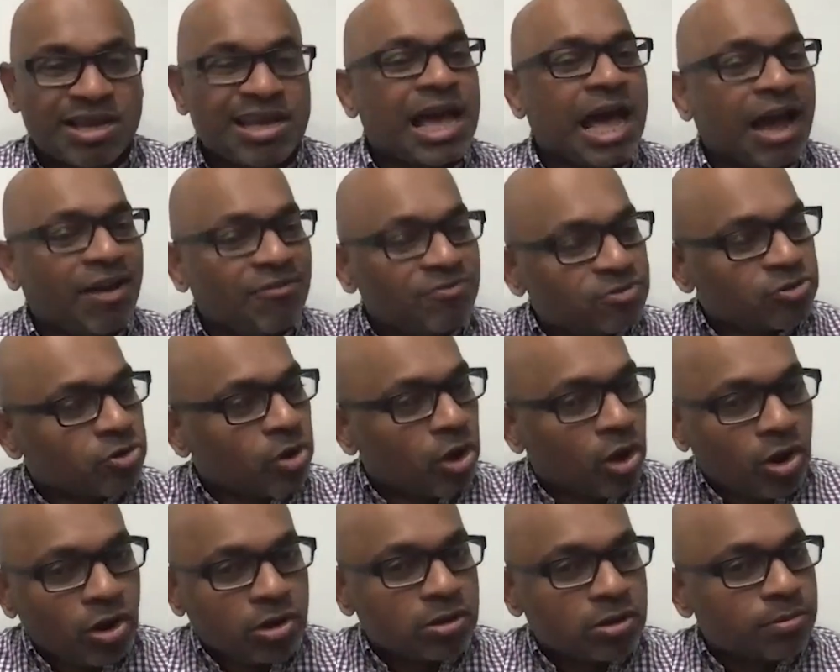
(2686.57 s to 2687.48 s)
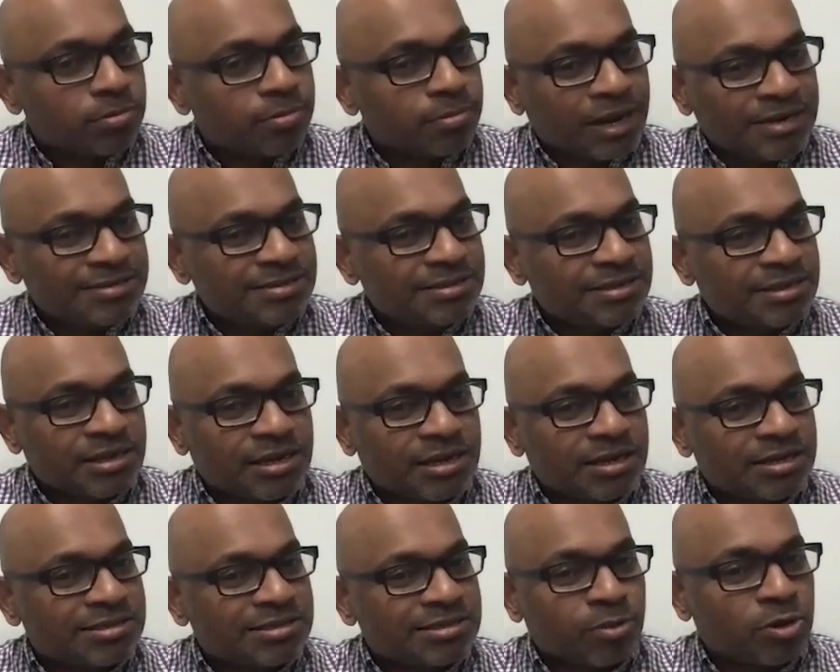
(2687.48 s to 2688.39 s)
After all, medicine
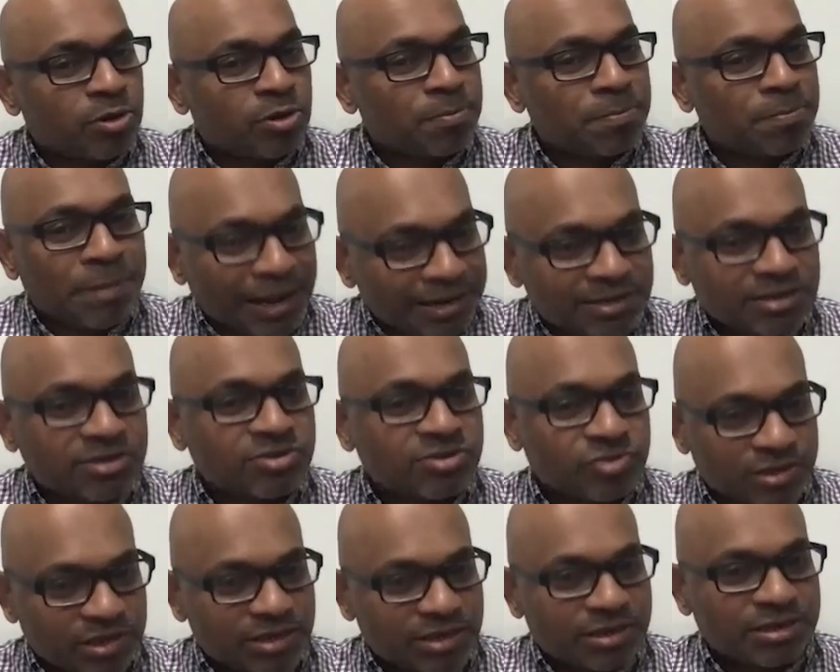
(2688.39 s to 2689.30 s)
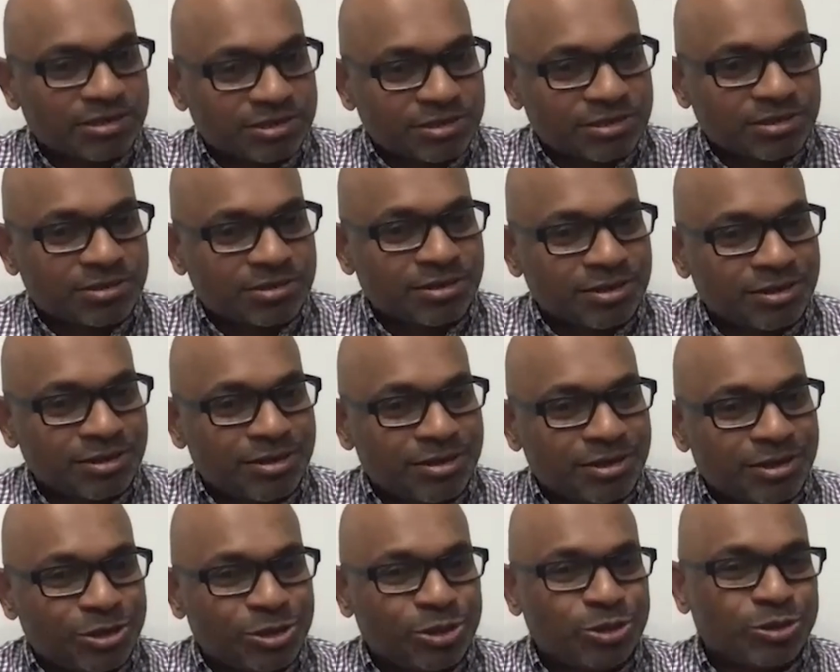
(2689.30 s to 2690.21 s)
is about pattern recognition.
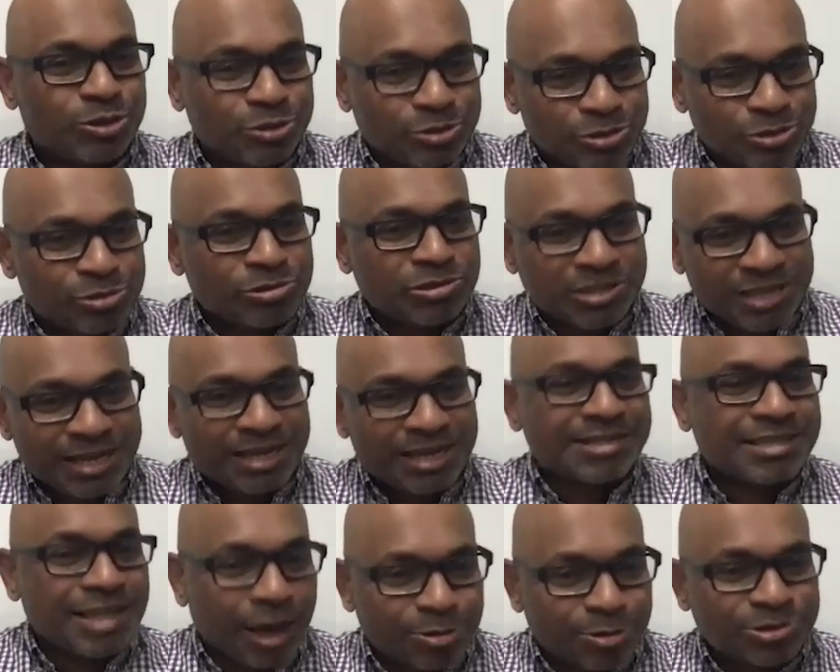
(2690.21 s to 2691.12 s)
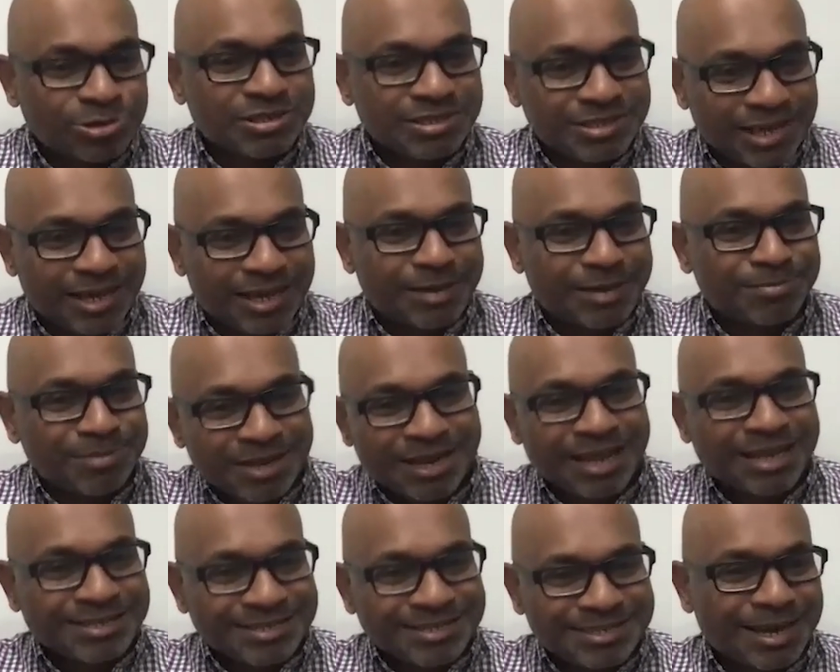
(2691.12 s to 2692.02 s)
You see it 1,000 times, the
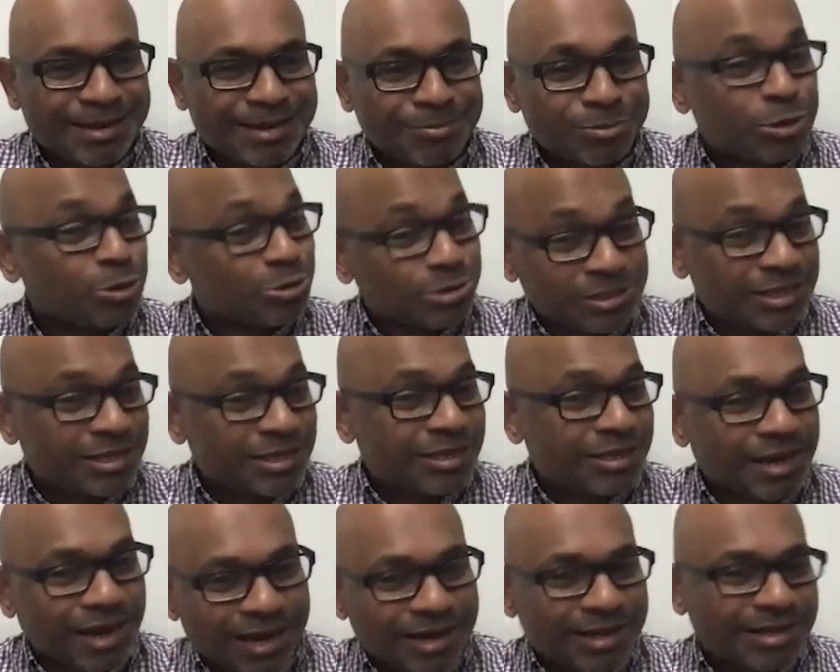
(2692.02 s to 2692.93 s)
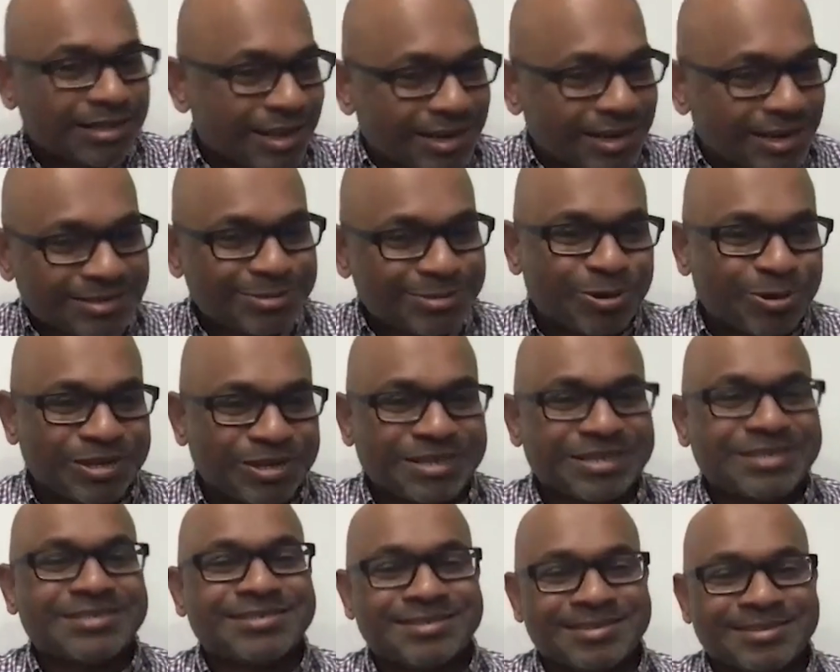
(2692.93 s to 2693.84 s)
next time you see, that's what it
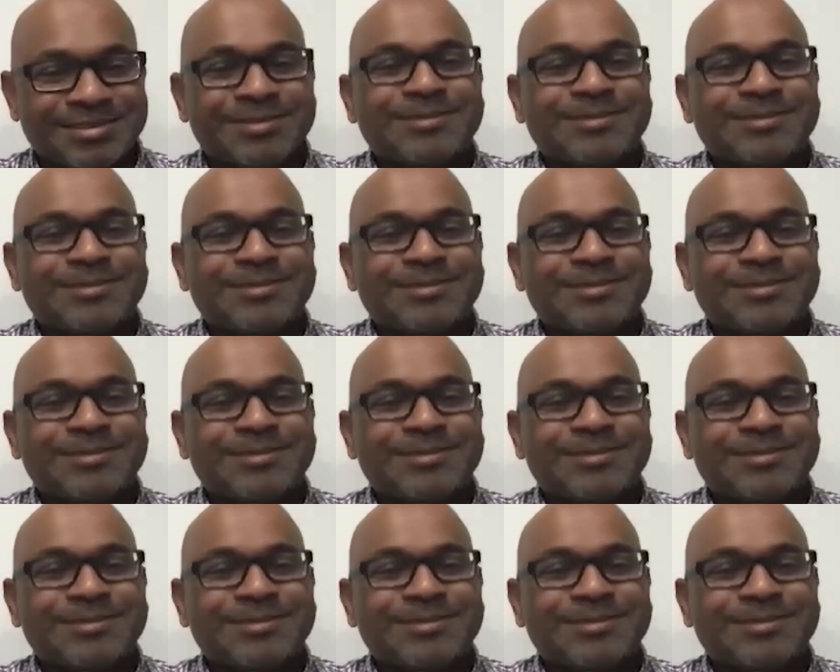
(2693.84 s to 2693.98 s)
is.